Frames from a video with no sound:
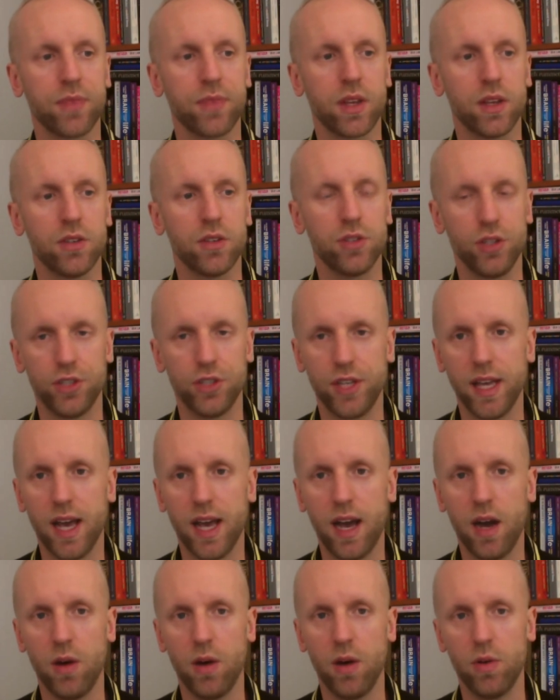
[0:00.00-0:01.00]
you see
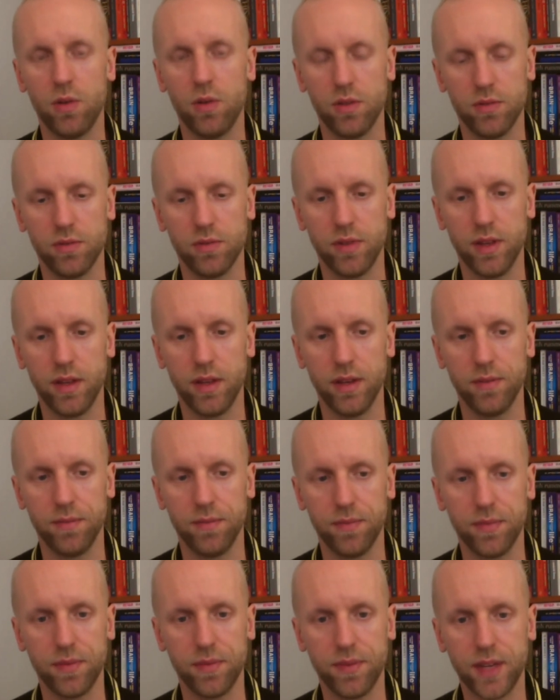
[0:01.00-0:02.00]
how
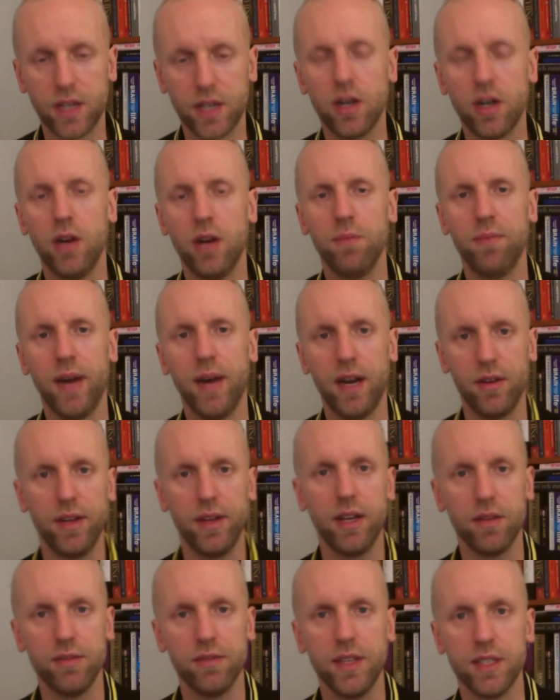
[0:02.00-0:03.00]
the
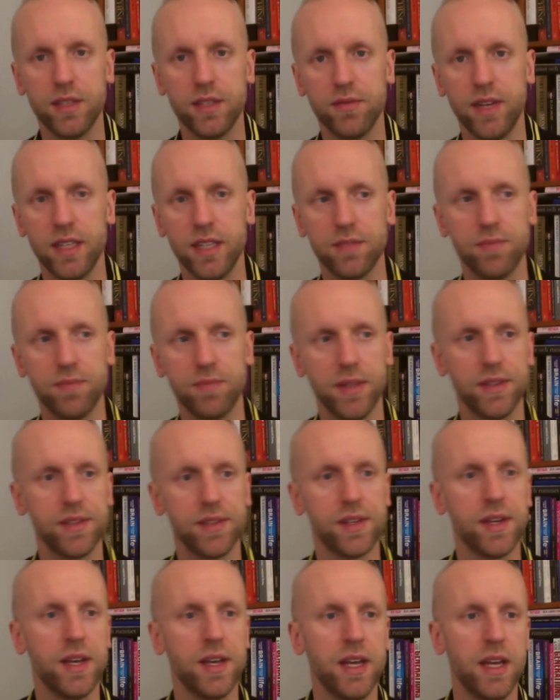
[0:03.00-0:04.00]
compounding of this investment
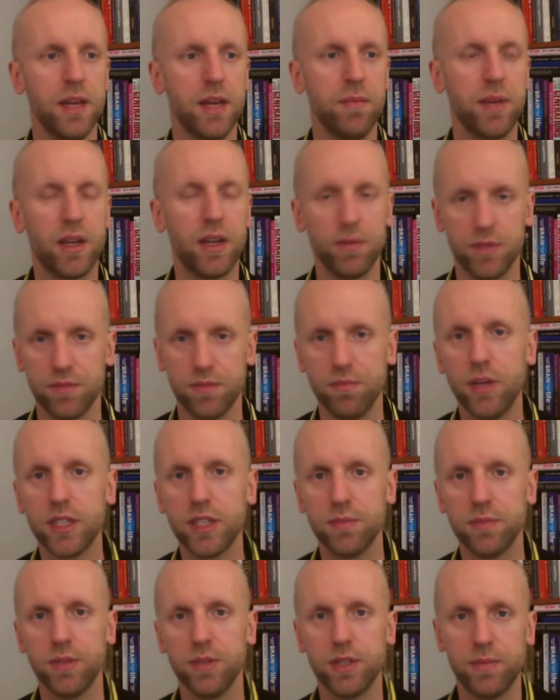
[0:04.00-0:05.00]
becomes
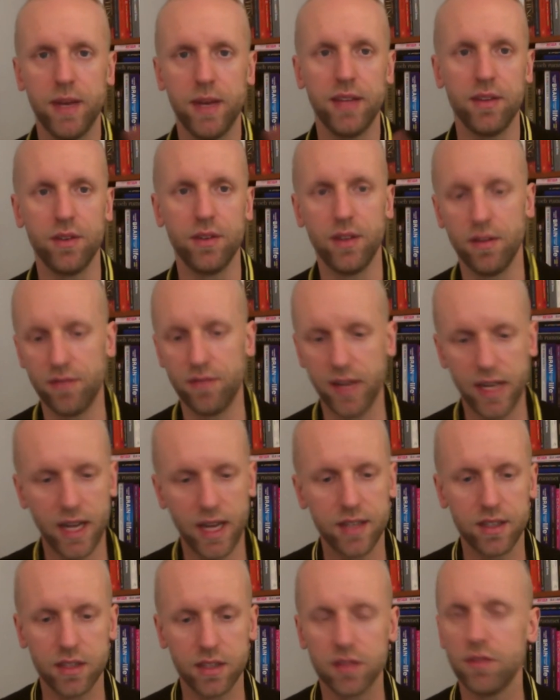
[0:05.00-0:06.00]
much better. The
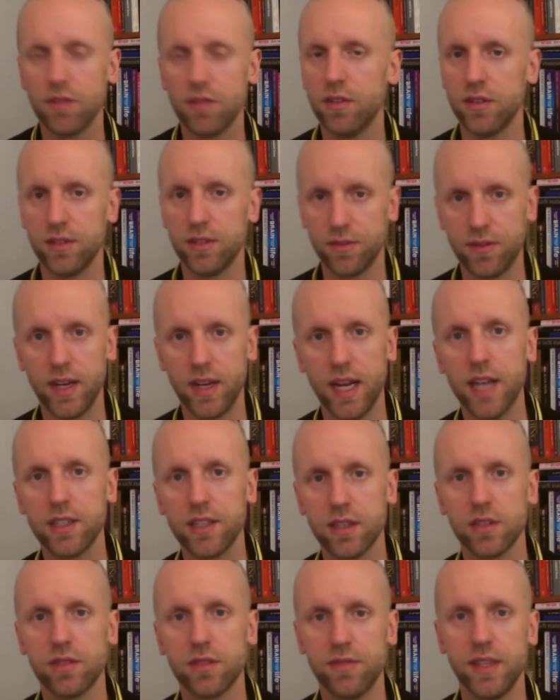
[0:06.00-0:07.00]

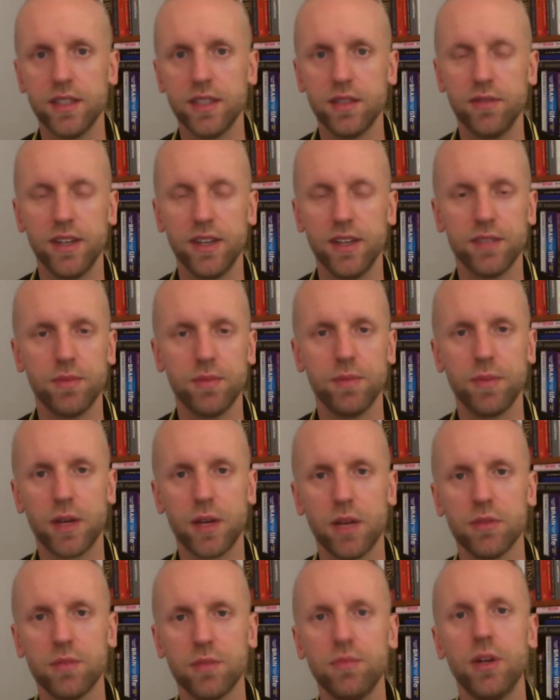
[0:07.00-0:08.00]
financials of this investment
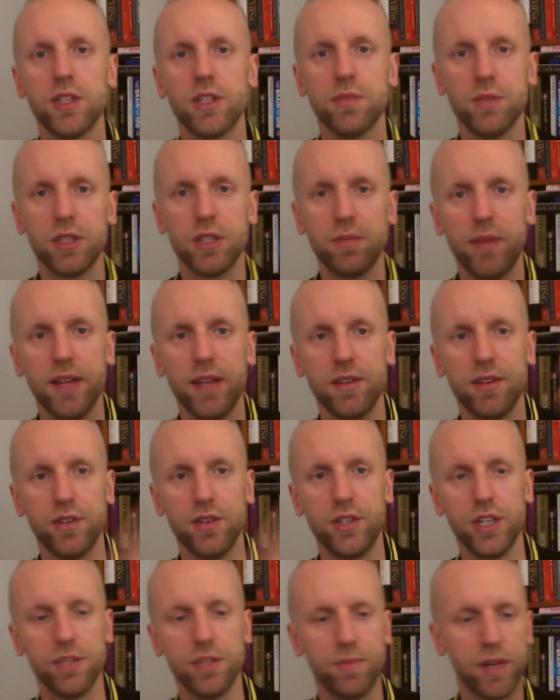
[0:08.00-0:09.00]
becomes much better
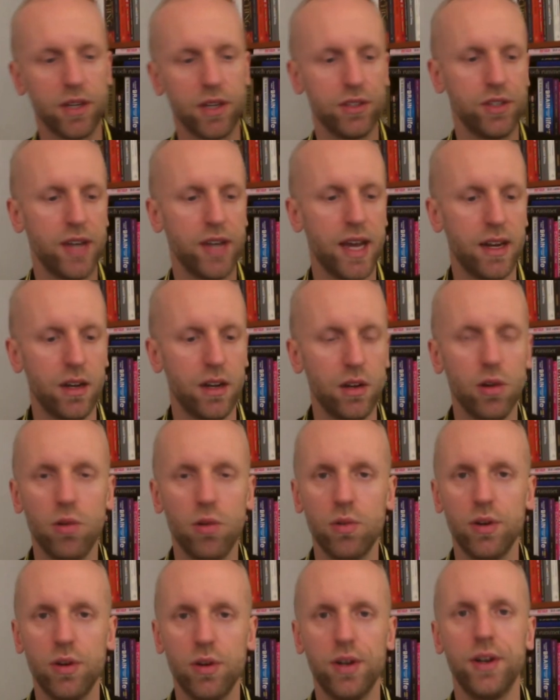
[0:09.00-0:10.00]
just because you had a
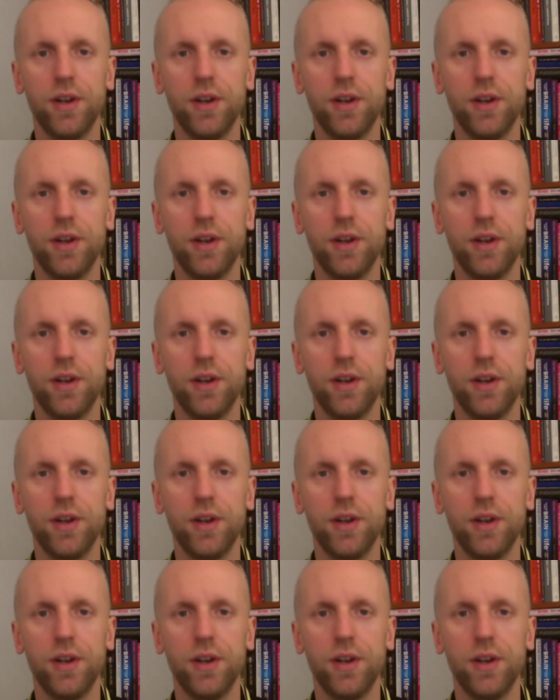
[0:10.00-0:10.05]
lower